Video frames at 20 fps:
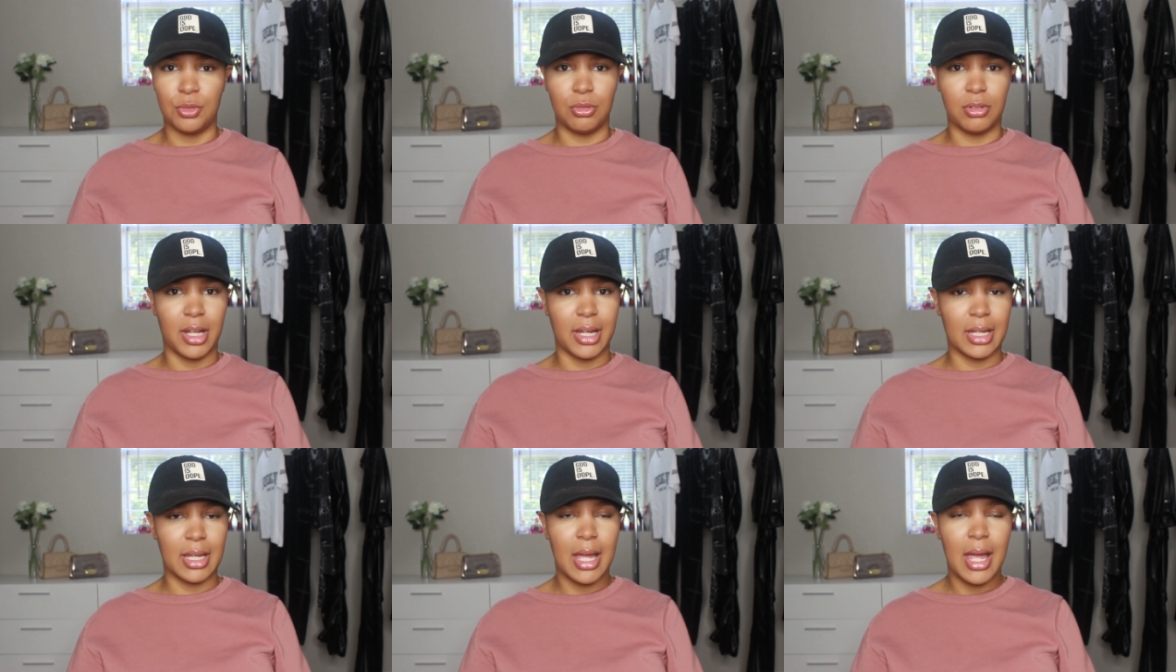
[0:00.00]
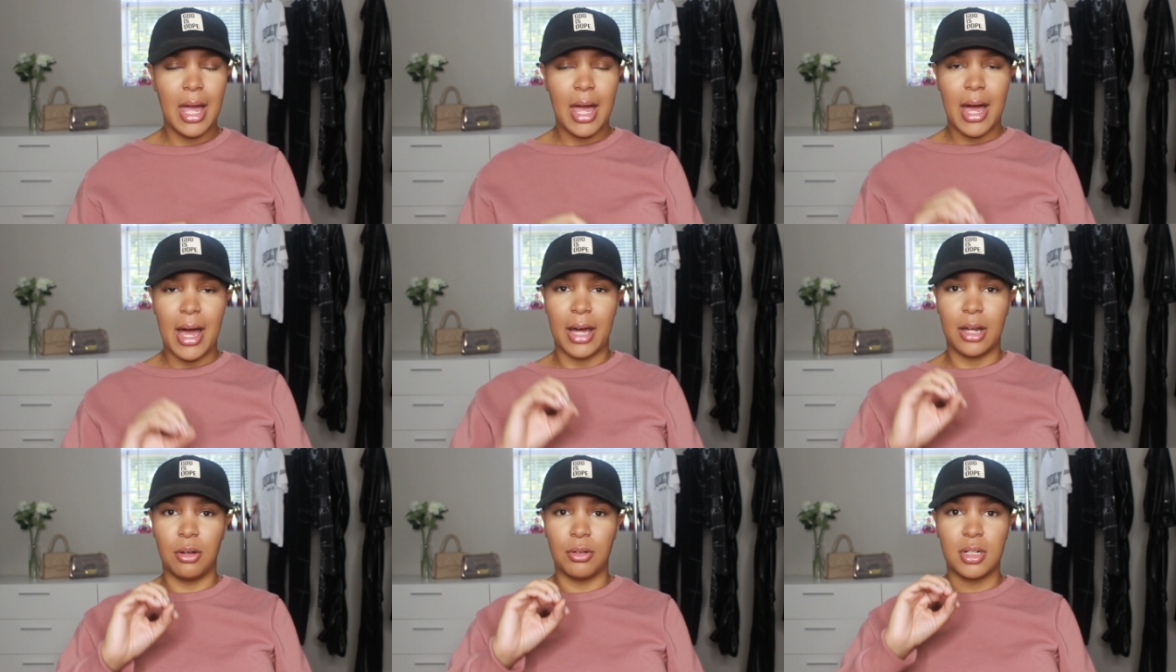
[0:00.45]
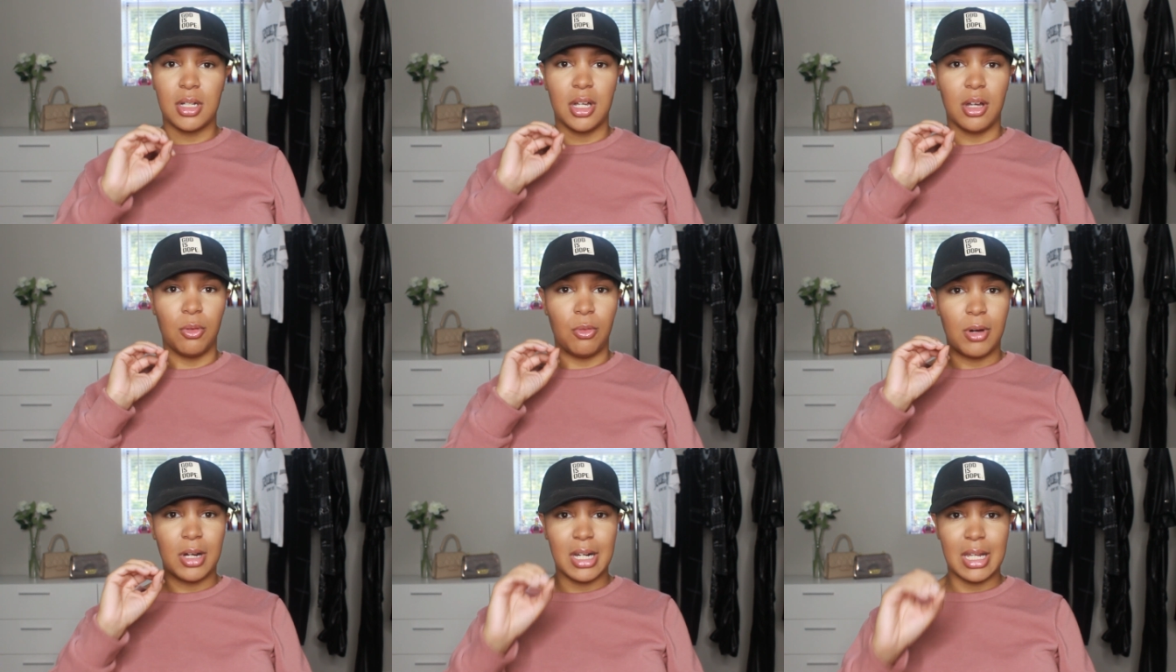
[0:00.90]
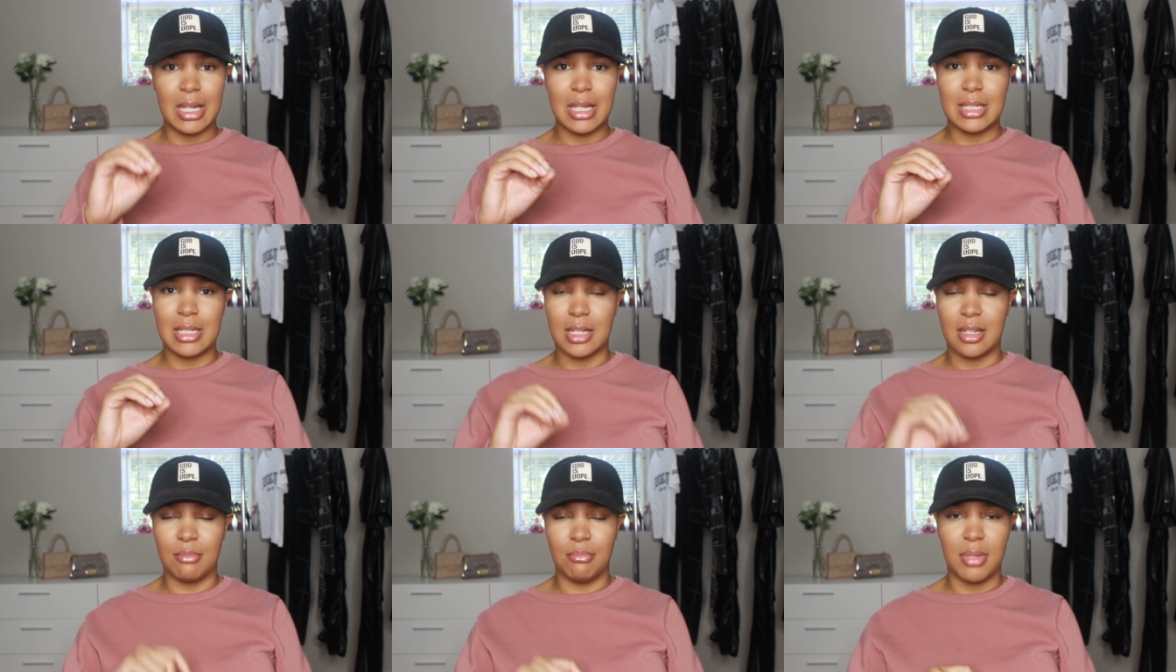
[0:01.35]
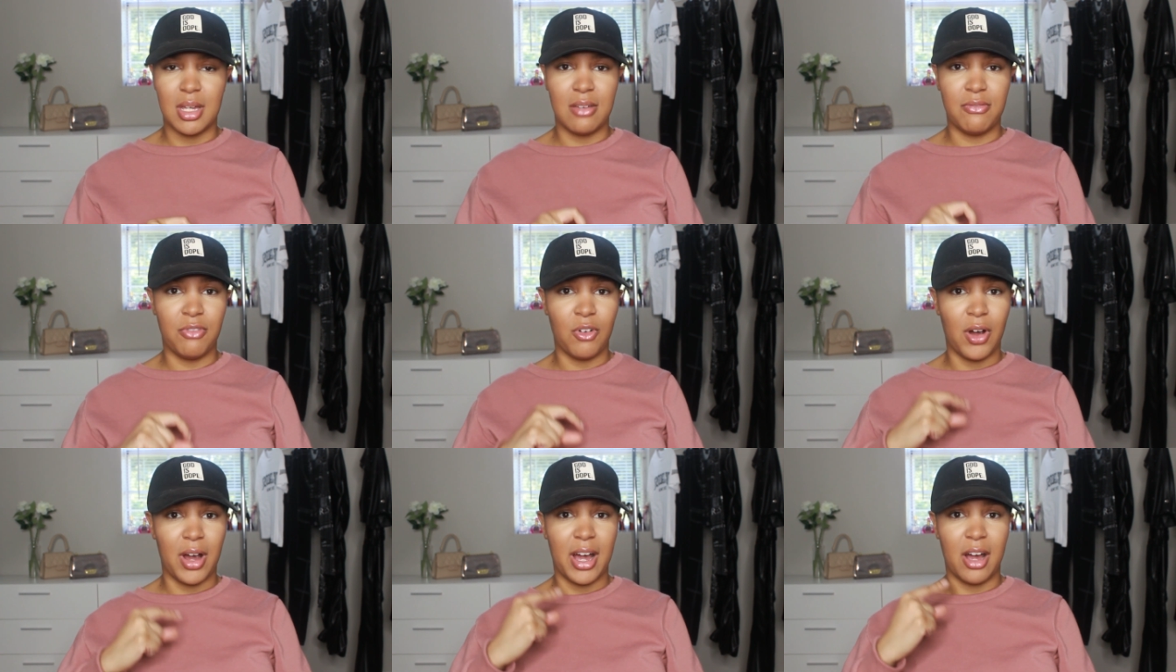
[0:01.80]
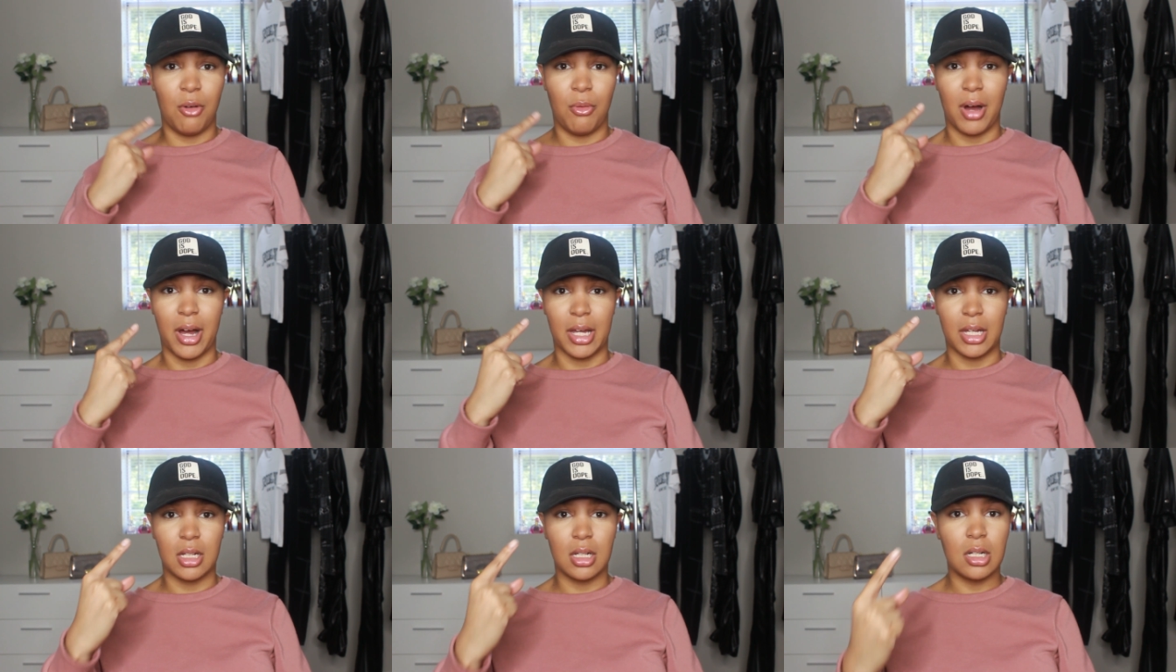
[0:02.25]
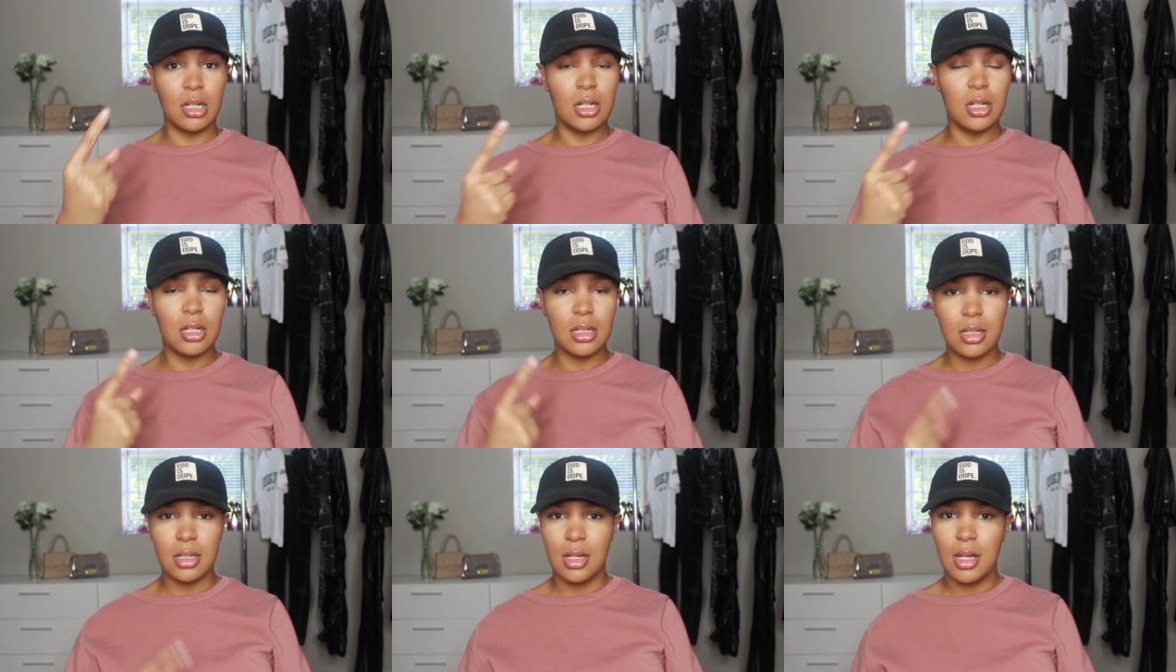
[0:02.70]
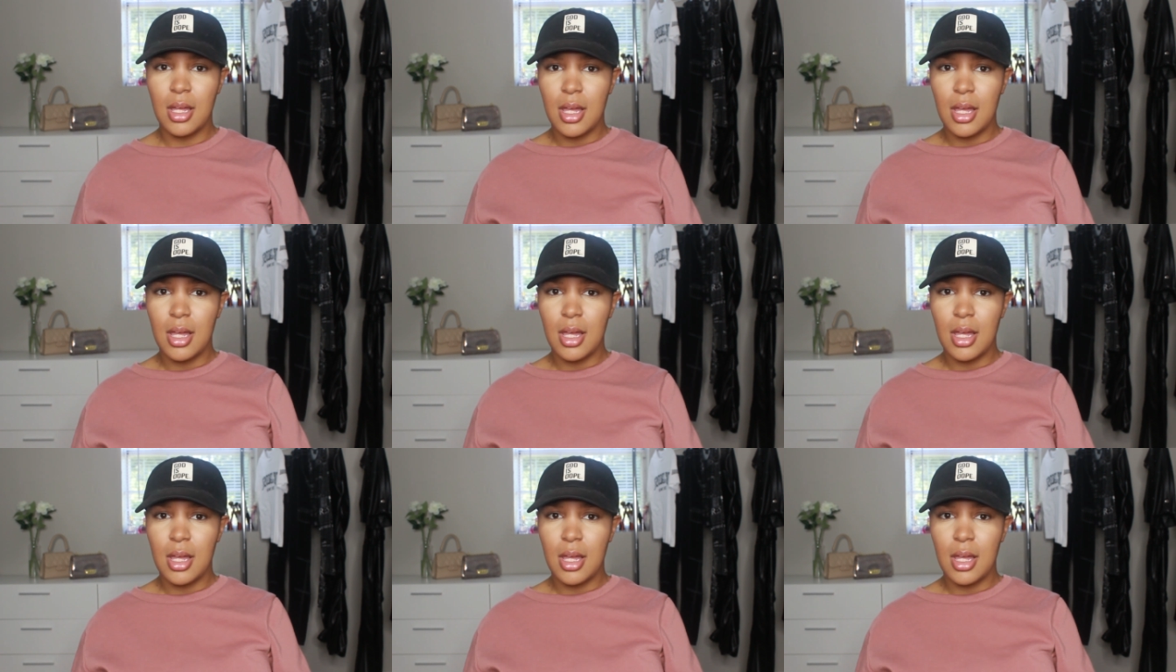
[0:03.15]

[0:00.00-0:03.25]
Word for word: Like, I don't care what it is. It can be for how I cook.